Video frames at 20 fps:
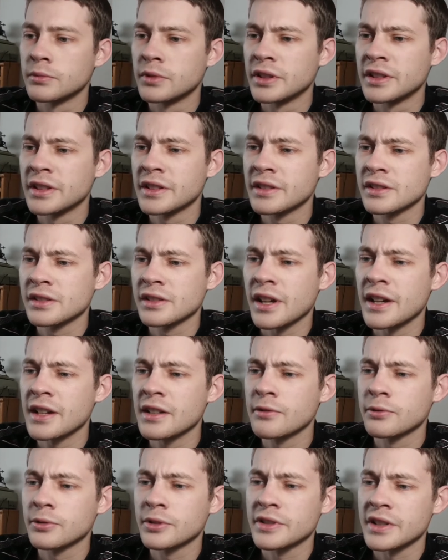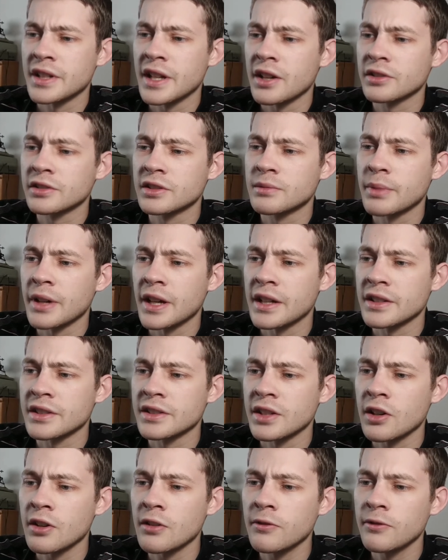It kind of was announced by
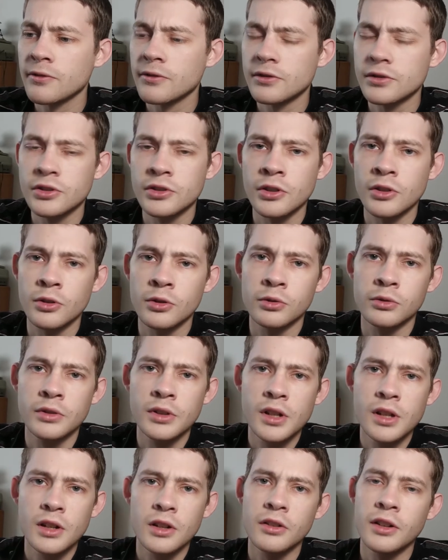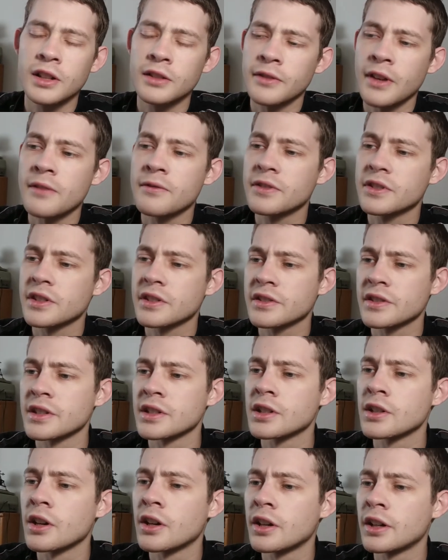itself, so a lot of emphasis
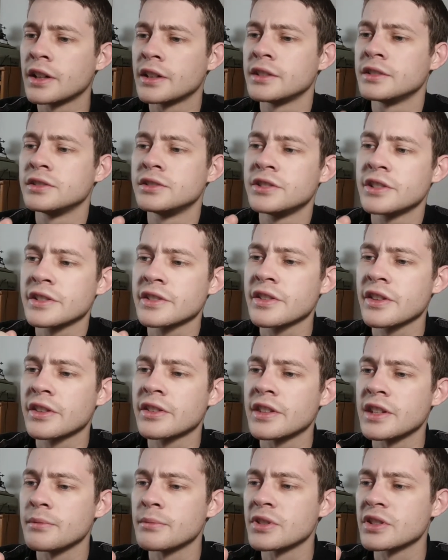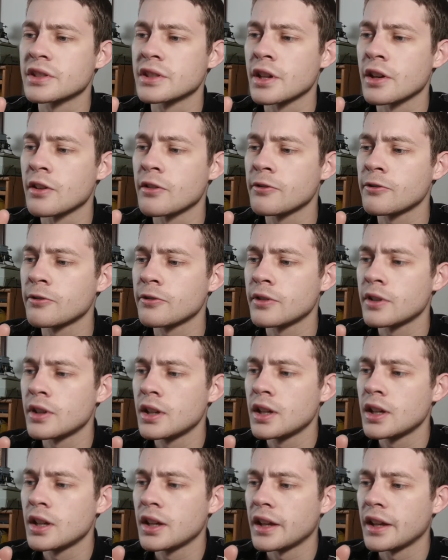here on just the theme itself.
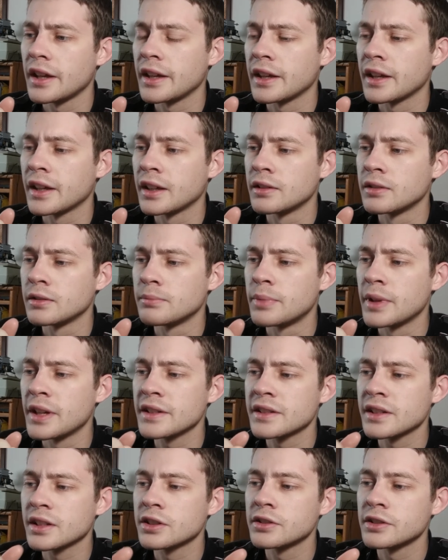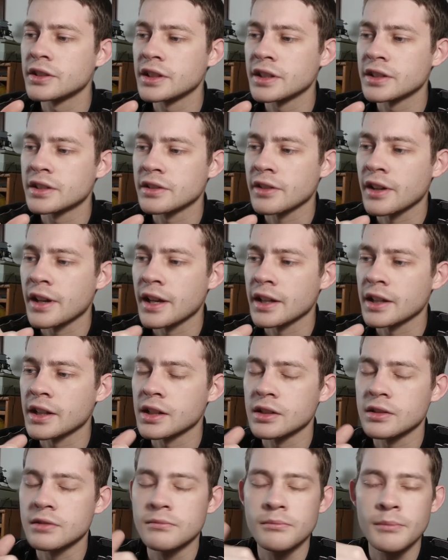And basically, it's like
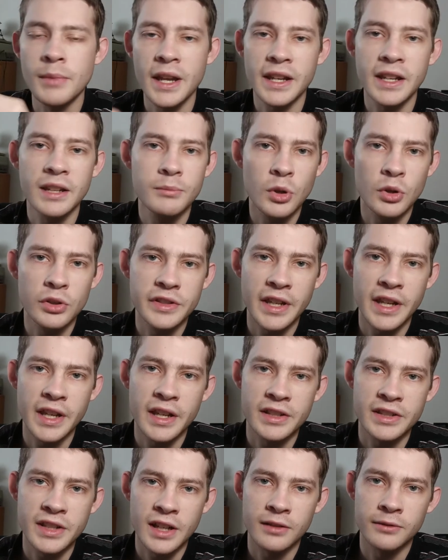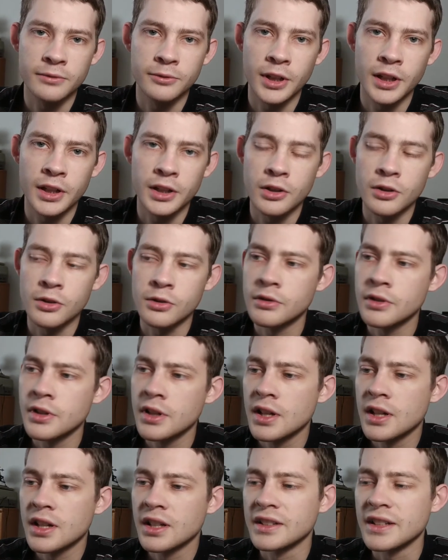making mosaics out of LEGO.
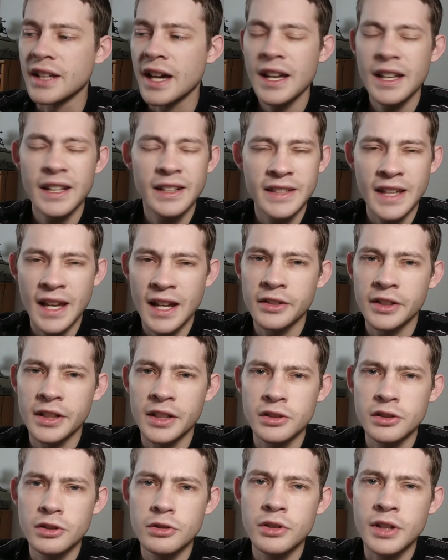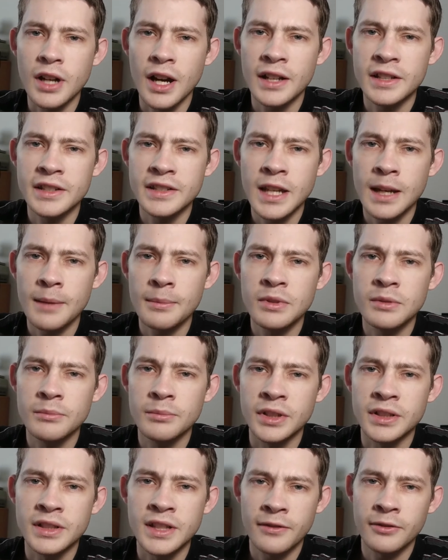Not exactly a new concept,
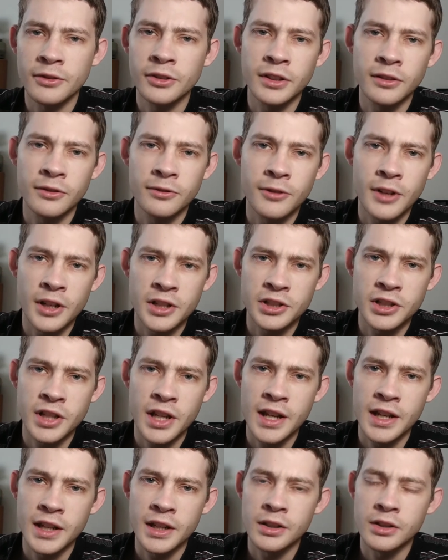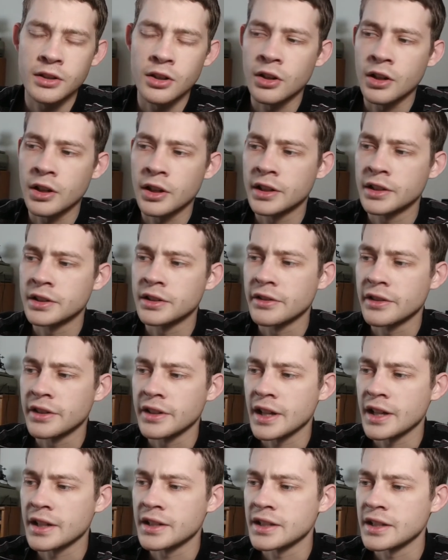but definitely a fresh take on
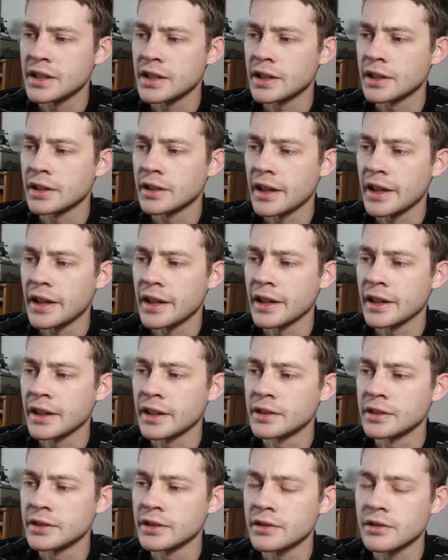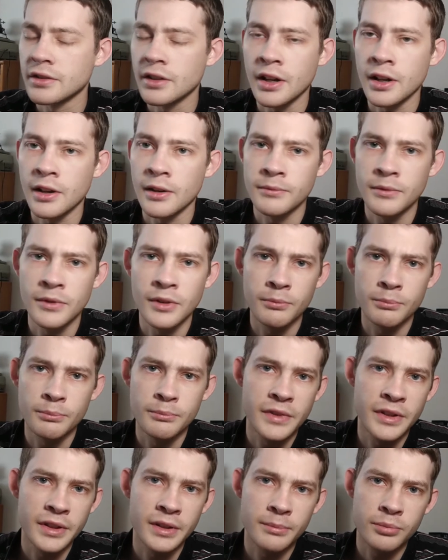the idea and
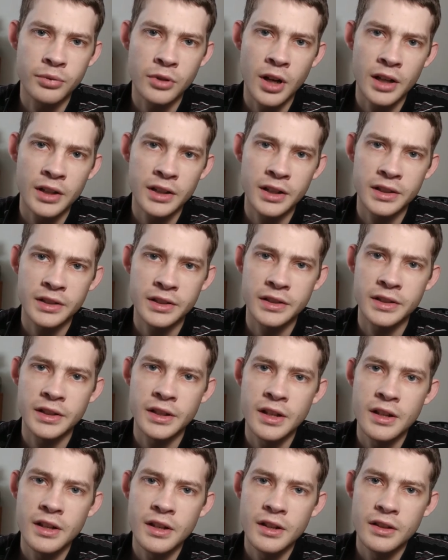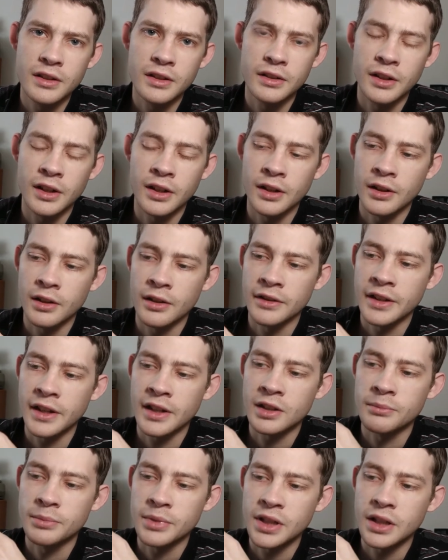the products
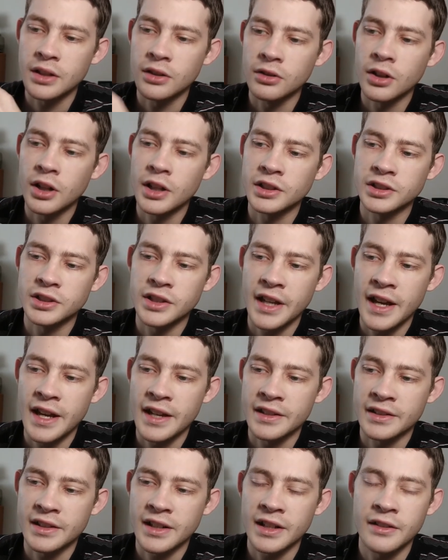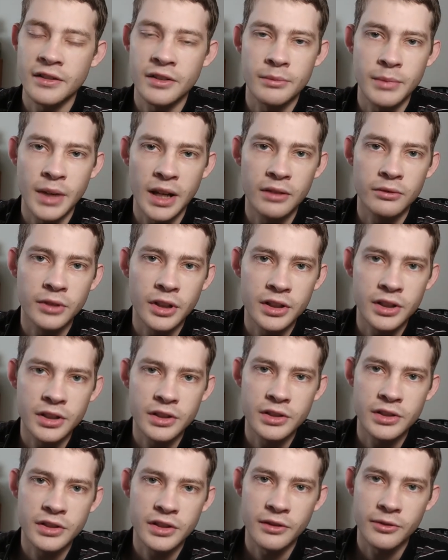that are being launched as kind of the main
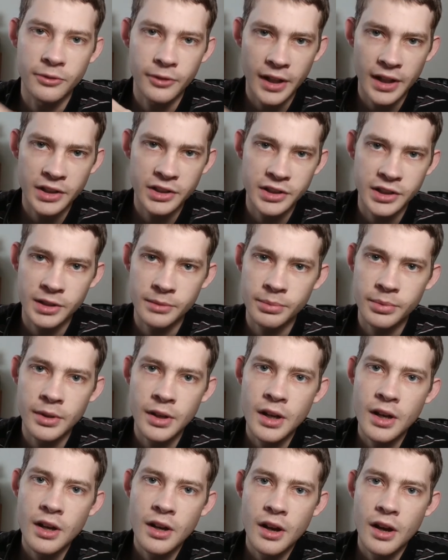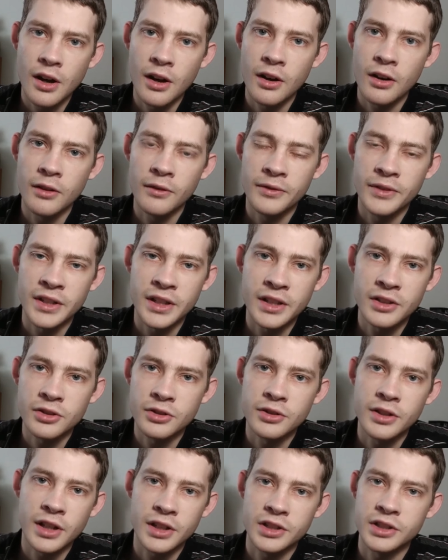runners, the flagship of the
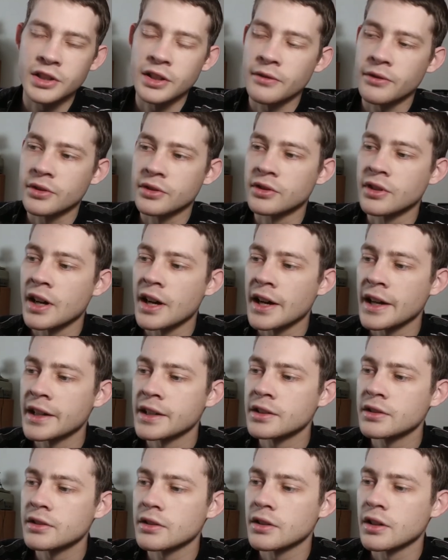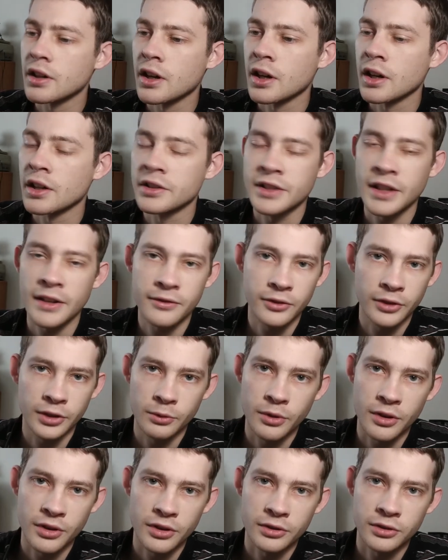introduction of the line, are definitely
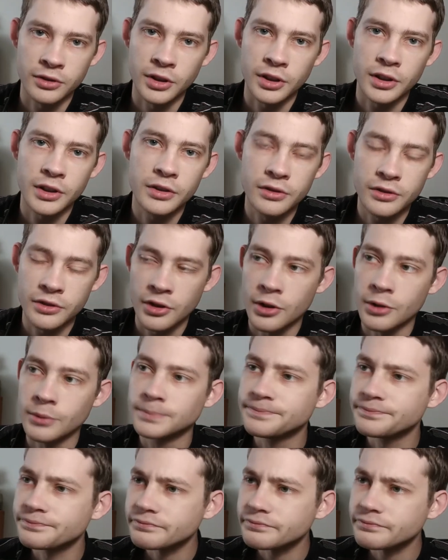worth a look. So